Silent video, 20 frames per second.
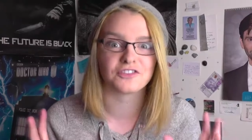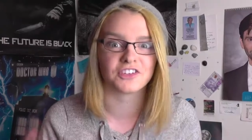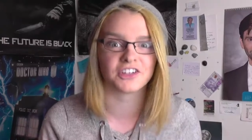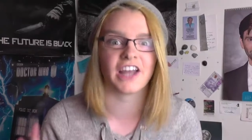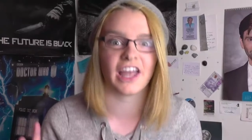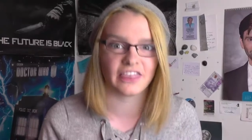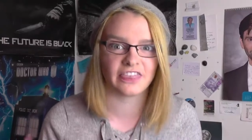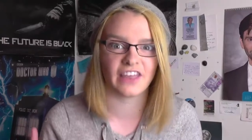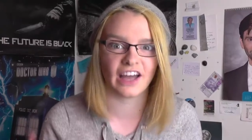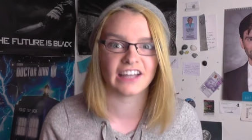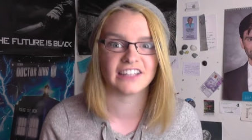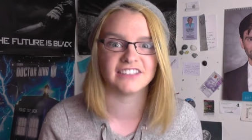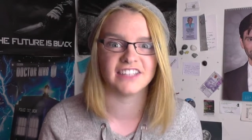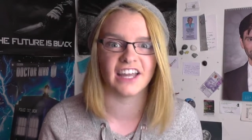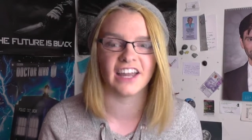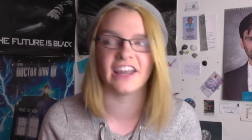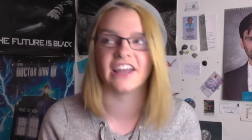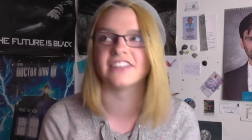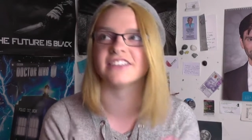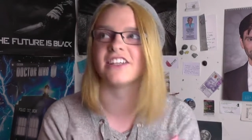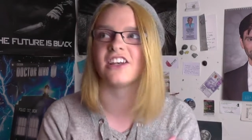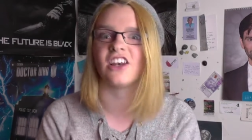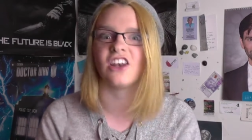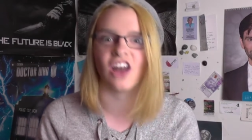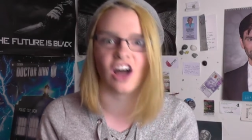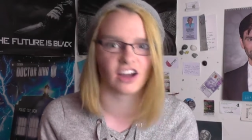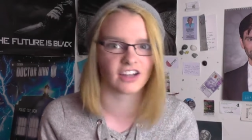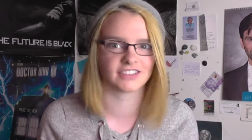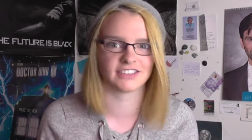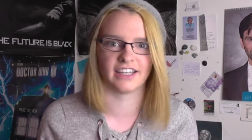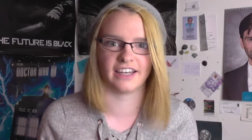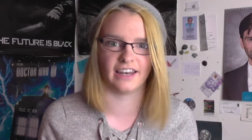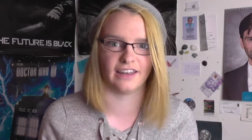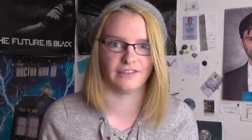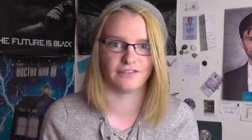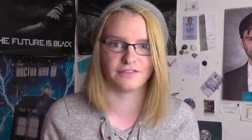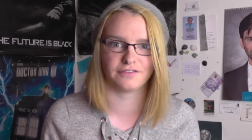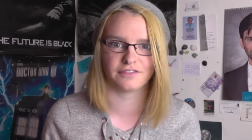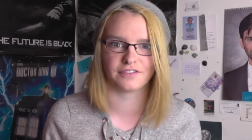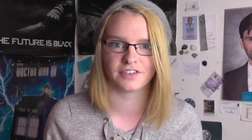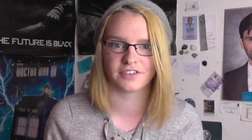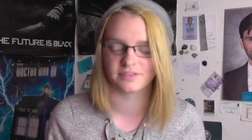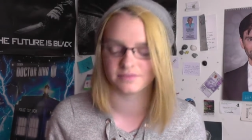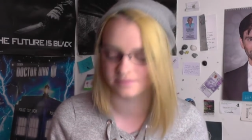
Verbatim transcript: forget that day as long as I live.